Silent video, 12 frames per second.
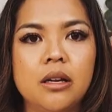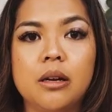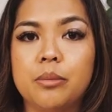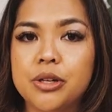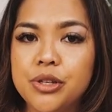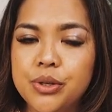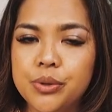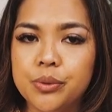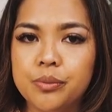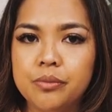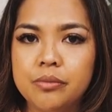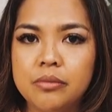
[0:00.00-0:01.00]
Number 2,
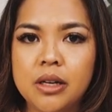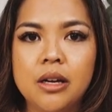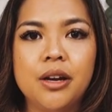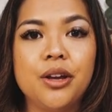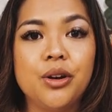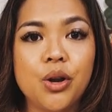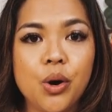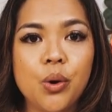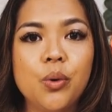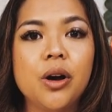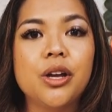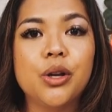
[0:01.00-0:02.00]

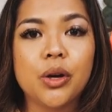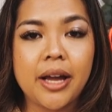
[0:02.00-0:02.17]
know your